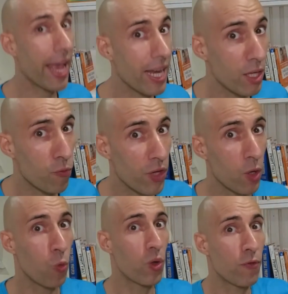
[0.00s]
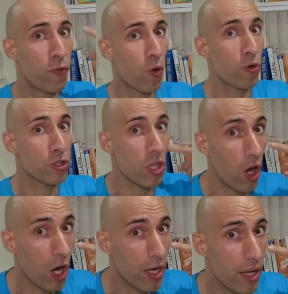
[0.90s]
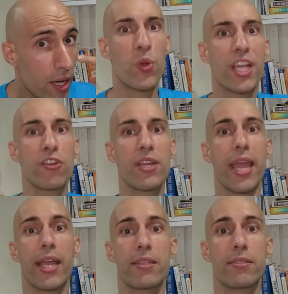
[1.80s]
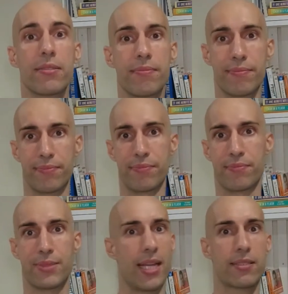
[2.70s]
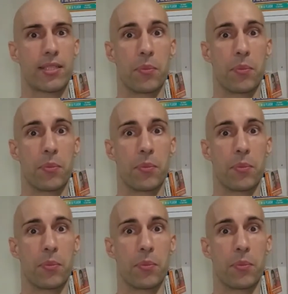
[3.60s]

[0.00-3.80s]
Anything we focus on, we create. That's